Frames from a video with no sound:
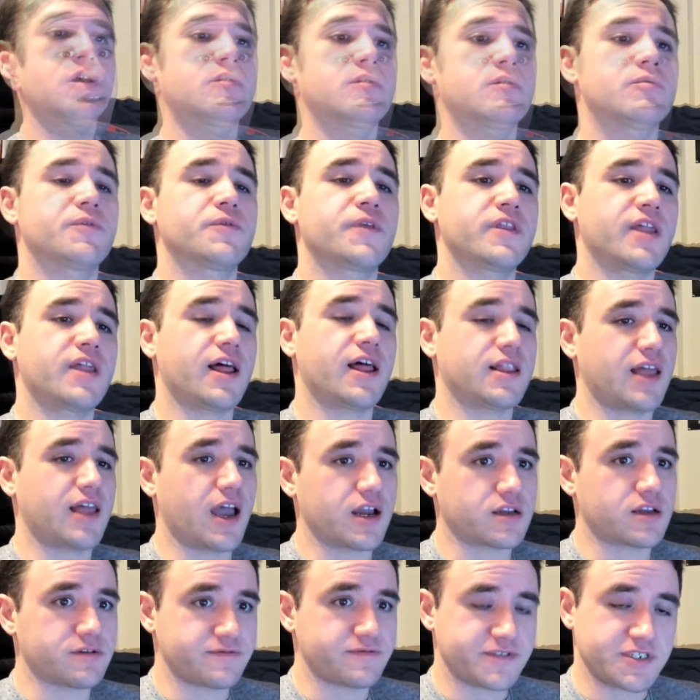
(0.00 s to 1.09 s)
Within that
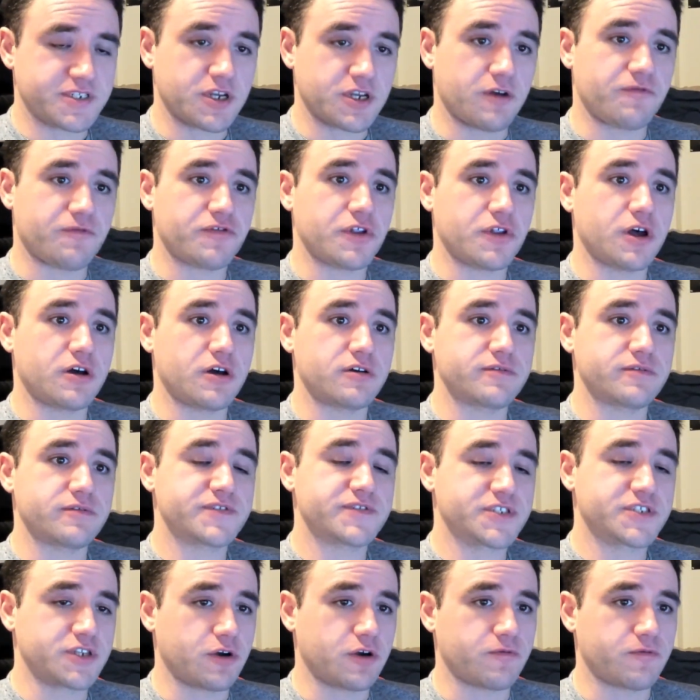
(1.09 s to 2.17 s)
lack of self-love,
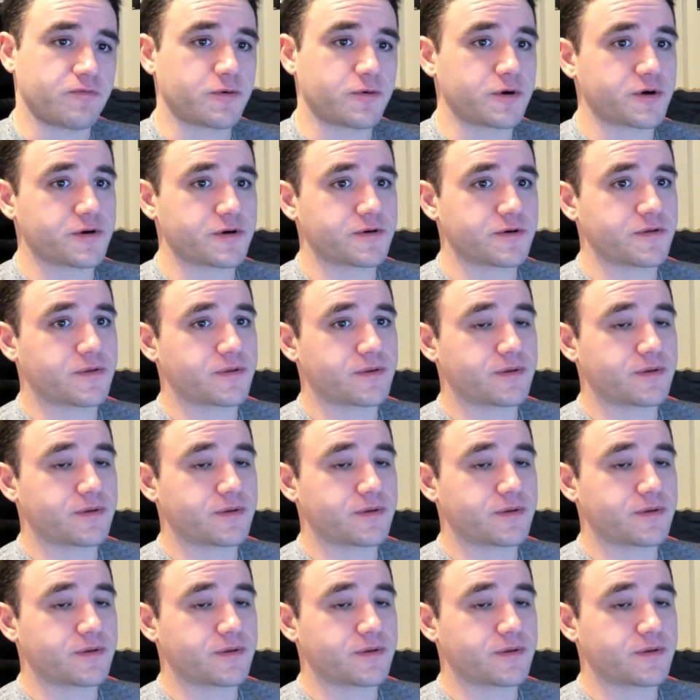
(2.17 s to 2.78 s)
self-worth,